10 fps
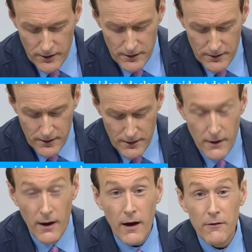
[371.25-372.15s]
Uh, I,
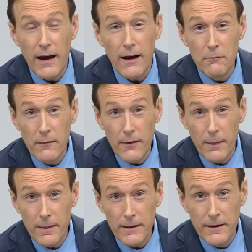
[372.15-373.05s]
yeah.
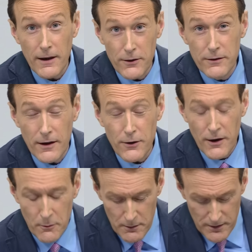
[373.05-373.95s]
Can, can you
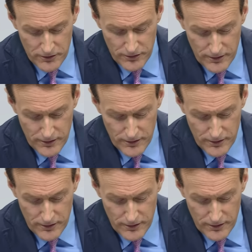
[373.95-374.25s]
hear me, Miss?